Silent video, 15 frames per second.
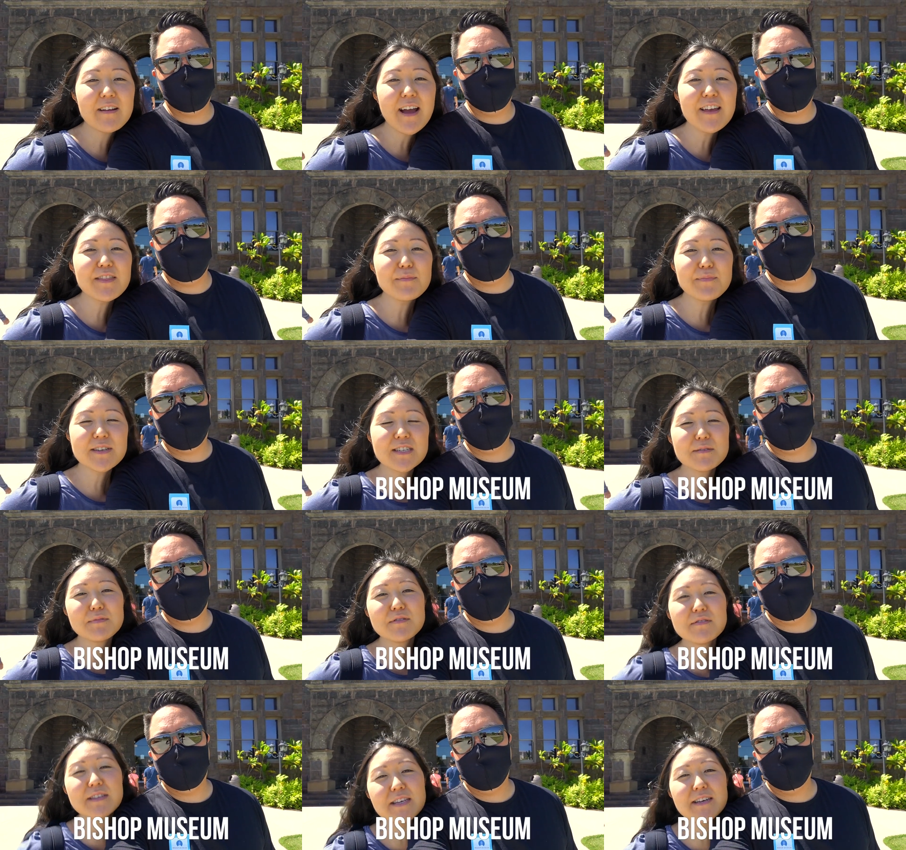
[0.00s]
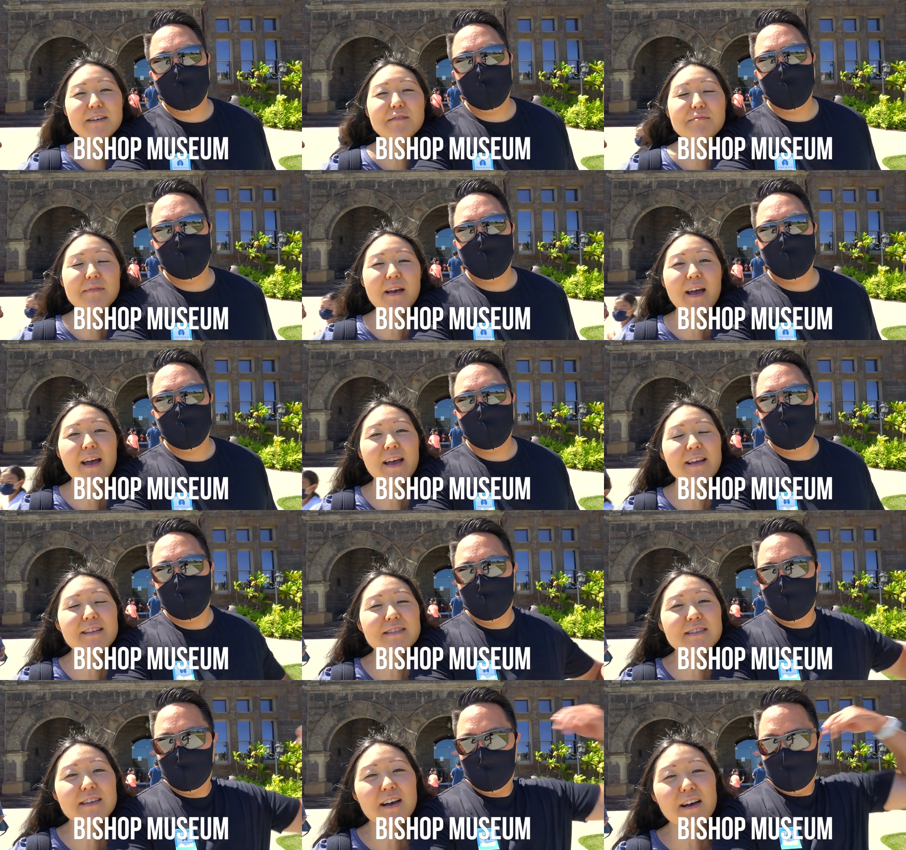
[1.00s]
Speaker 1: are at the Bishop Museum
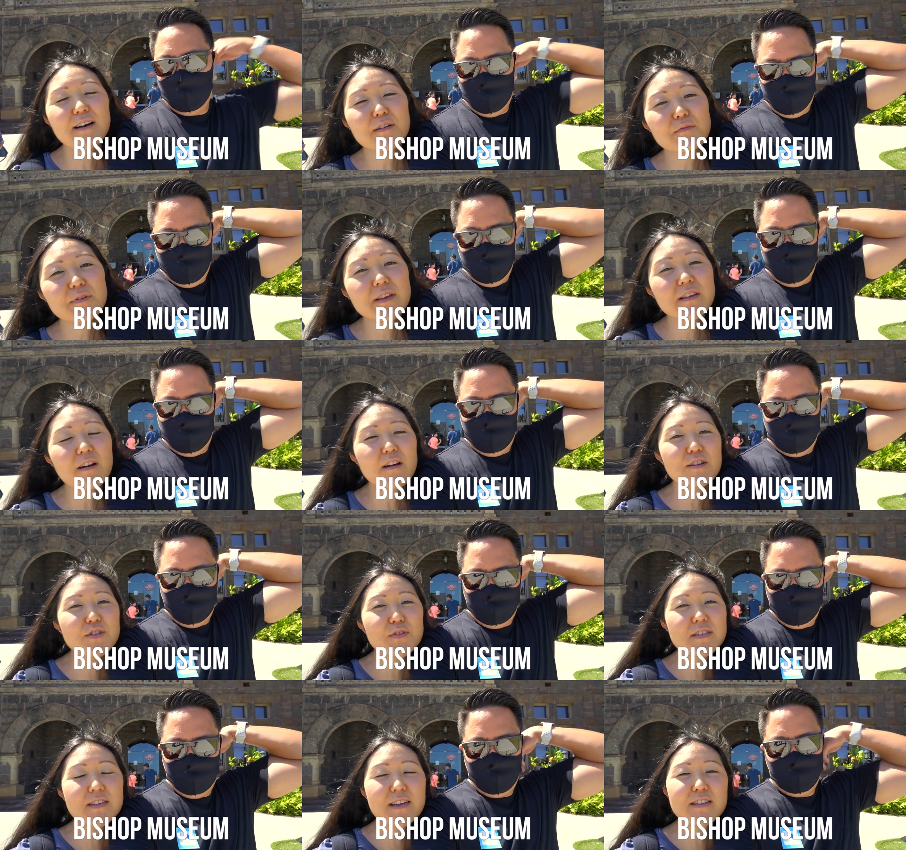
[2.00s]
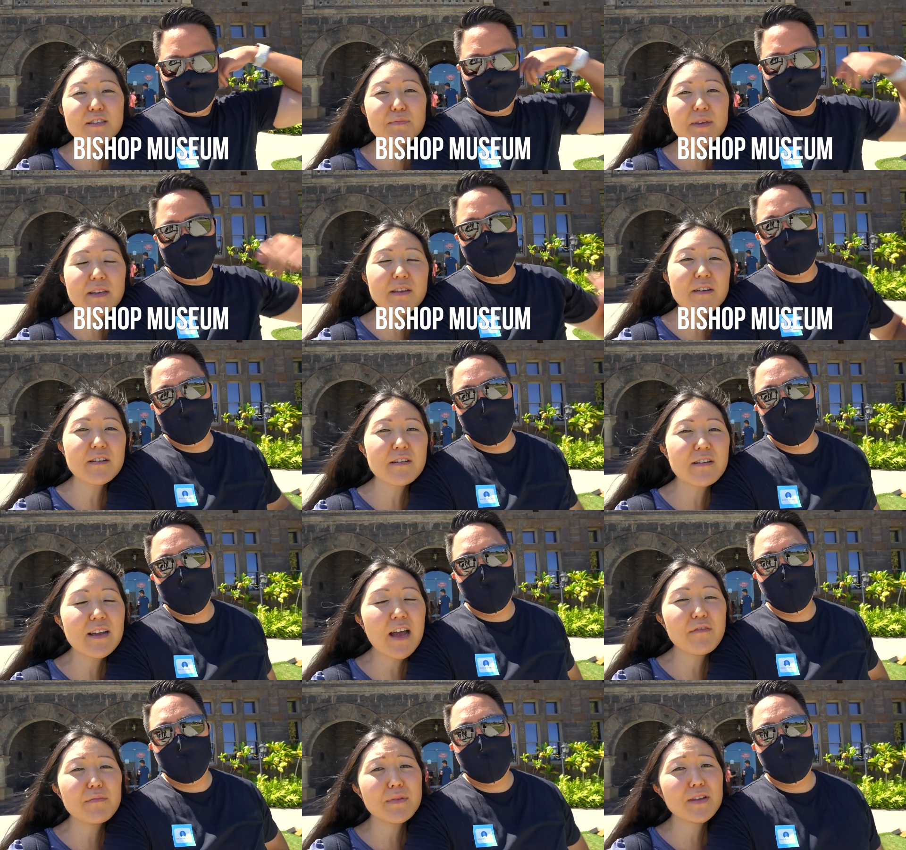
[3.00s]
and uh, we are so excited to be here.
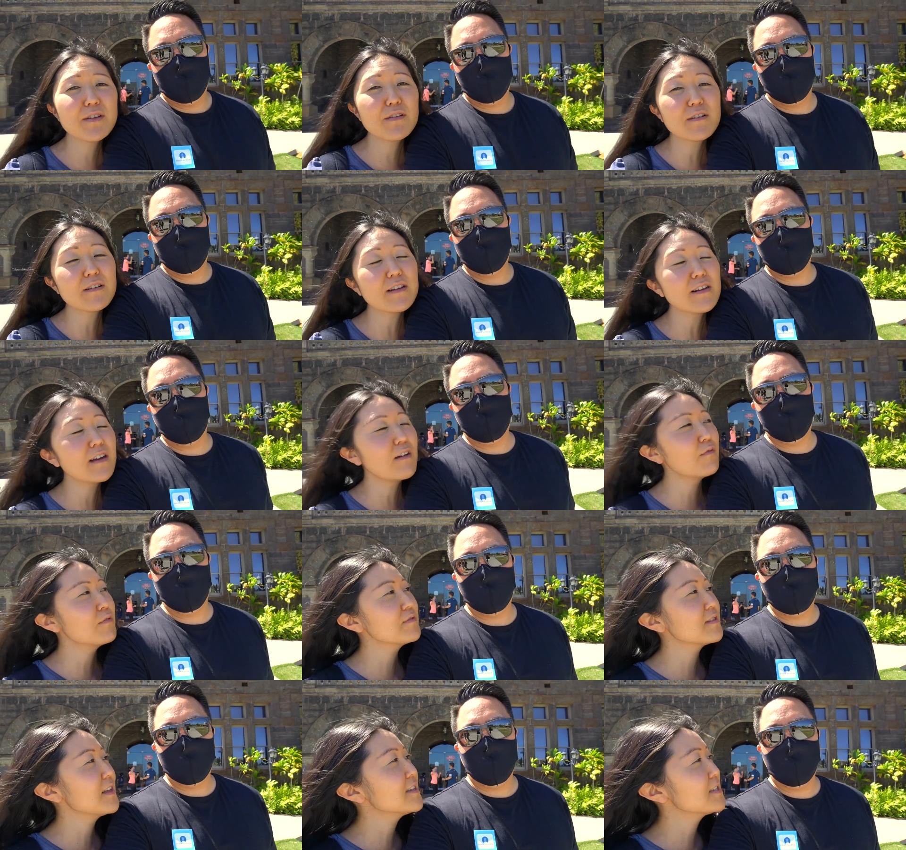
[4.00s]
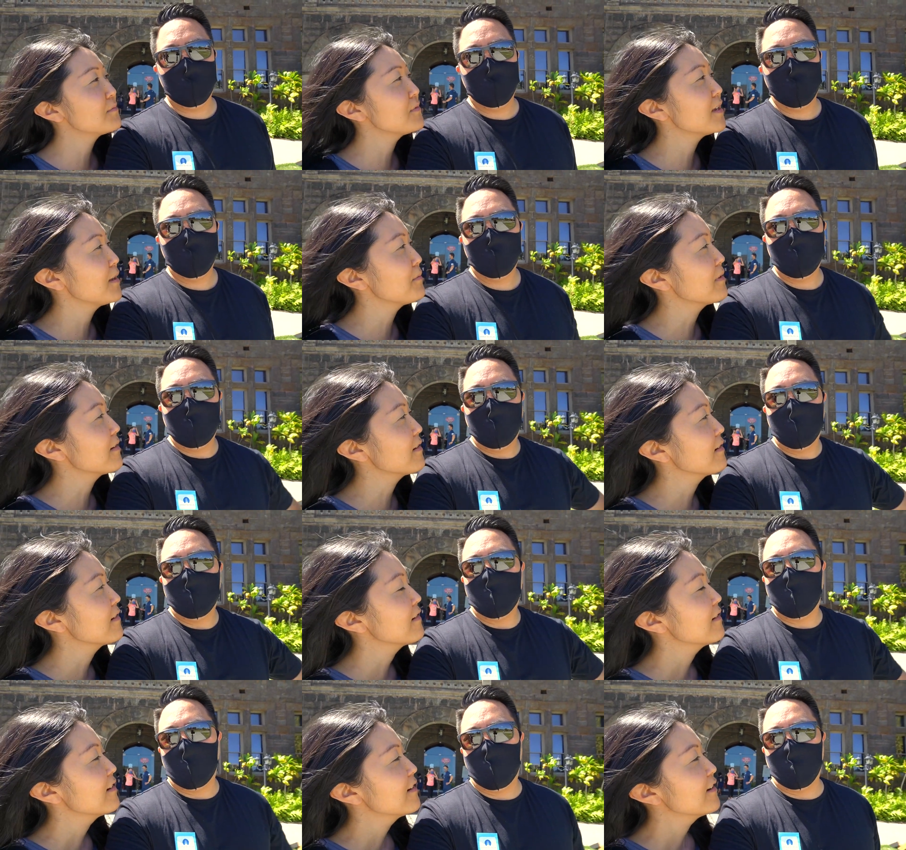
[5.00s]
Haven't been here and when was the last time you came here?
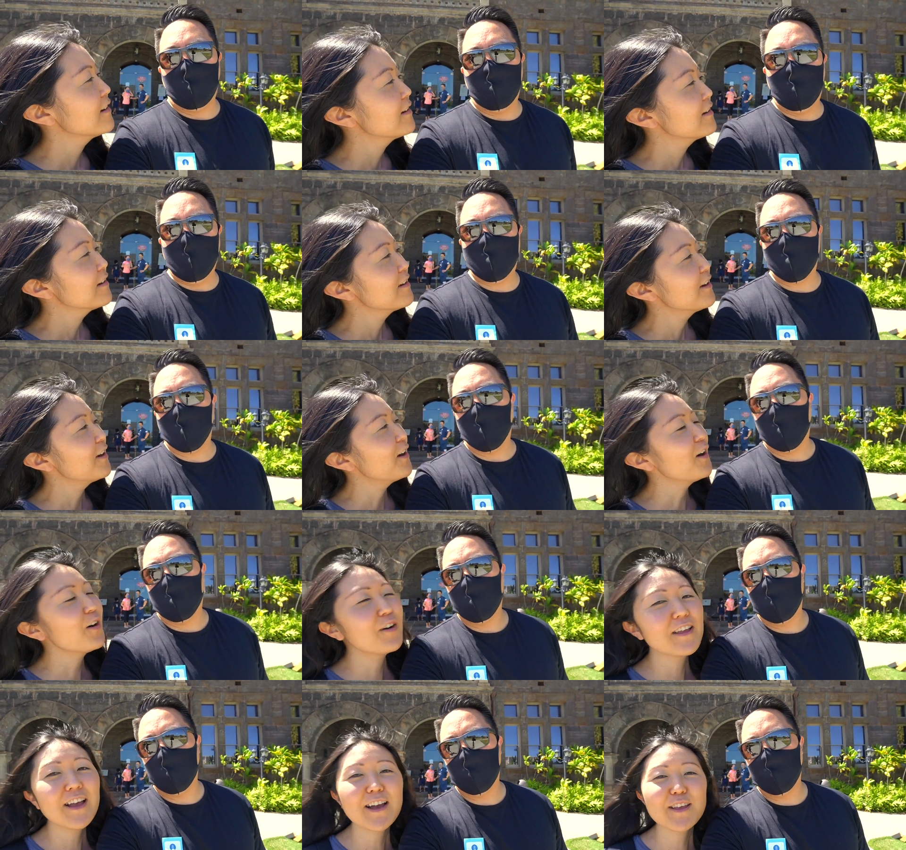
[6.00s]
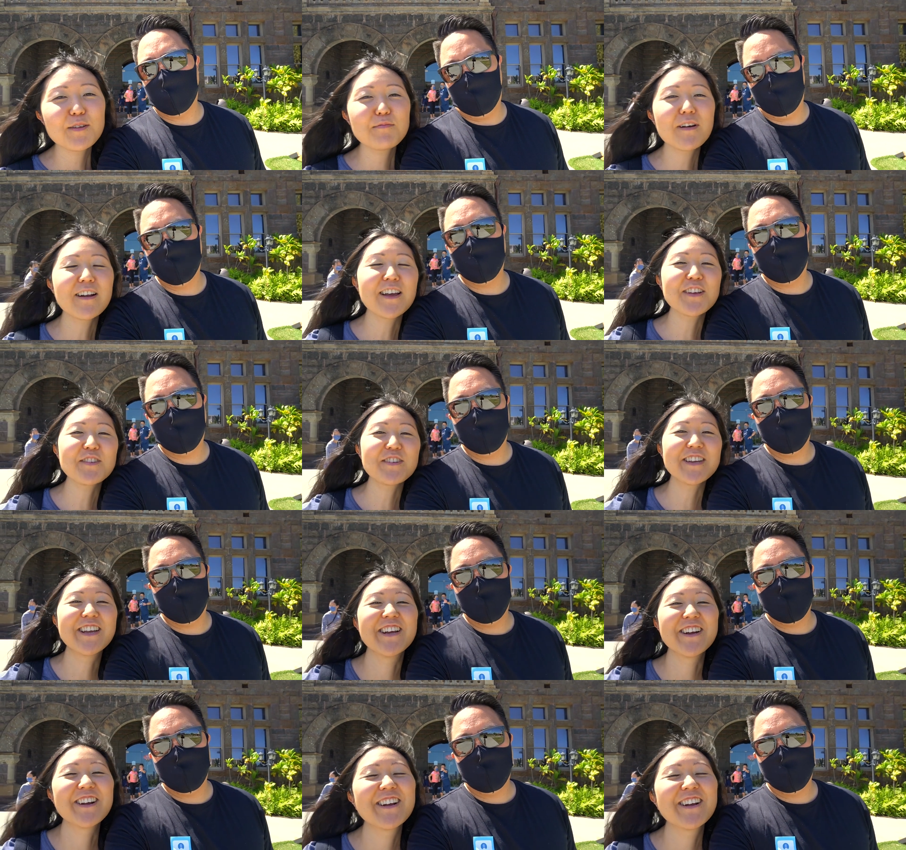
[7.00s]
Speaker 2: Three weeks ago. Oh
Speaker 1: yeah, you brought Eiffel here.